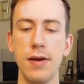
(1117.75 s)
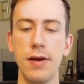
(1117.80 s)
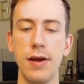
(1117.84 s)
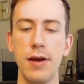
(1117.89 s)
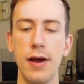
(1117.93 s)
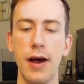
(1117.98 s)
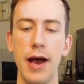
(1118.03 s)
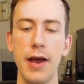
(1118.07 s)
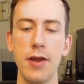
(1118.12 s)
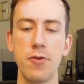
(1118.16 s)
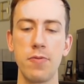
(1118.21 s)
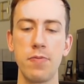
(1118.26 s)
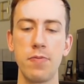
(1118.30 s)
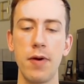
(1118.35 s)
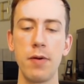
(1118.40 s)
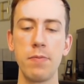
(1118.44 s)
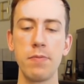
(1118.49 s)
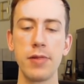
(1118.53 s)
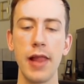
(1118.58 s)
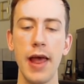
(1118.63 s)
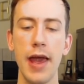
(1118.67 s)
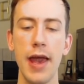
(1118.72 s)
Hydro
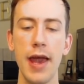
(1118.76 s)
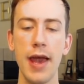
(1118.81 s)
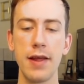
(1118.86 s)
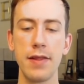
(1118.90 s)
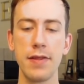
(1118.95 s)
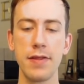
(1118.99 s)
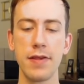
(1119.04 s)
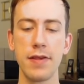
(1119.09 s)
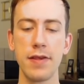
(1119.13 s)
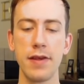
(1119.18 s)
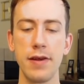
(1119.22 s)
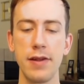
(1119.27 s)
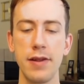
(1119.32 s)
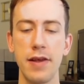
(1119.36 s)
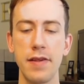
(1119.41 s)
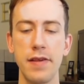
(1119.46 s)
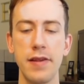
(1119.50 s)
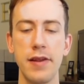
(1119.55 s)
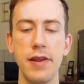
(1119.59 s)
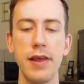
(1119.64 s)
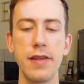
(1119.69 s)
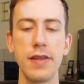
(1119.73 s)
Pump lands,
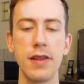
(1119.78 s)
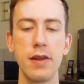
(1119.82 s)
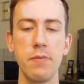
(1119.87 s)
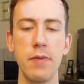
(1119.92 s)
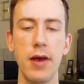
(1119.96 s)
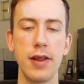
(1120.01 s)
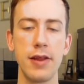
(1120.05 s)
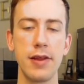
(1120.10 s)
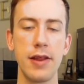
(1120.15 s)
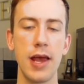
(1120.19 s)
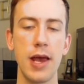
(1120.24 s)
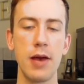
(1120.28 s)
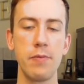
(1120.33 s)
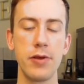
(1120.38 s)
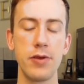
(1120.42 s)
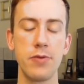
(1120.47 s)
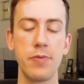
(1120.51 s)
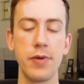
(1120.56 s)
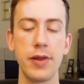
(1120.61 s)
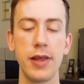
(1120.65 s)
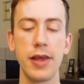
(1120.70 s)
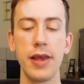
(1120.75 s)
does a decent amount of
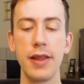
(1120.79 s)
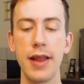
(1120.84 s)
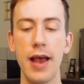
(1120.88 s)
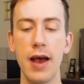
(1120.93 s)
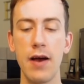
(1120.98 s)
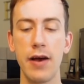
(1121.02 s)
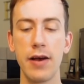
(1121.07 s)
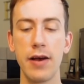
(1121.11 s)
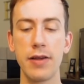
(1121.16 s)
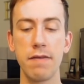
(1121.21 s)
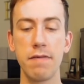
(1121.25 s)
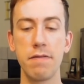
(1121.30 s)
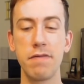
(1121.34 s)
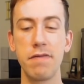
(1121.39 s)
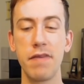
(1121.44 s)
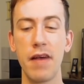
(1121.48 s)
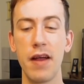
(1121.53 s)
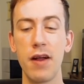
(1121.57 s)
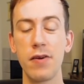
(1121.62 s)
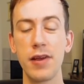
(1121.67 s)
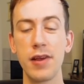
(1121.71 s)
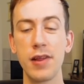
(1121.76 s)
damage, but he now has a
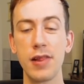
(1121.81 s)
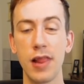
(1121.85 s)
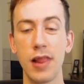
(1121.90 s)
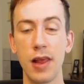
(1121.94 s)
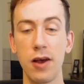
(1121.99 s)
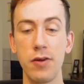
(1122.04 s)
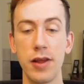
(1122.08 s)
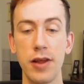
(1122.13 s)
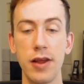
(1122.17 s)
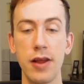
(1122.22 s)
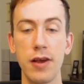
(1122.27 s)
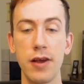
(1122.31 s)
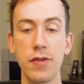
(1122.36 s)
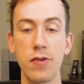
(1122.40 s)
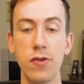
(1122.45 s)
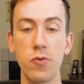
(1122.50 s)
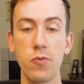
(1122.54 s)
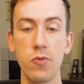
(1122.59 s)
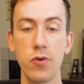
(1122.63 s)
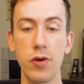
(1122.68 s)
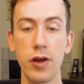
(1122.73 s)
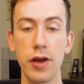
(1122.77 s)
very loaded
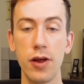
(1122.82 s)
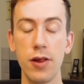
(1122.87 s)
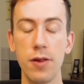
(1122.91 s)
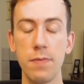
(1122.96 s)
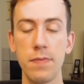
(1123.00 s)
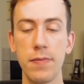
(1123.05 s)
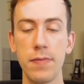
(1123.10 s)
Azumarill.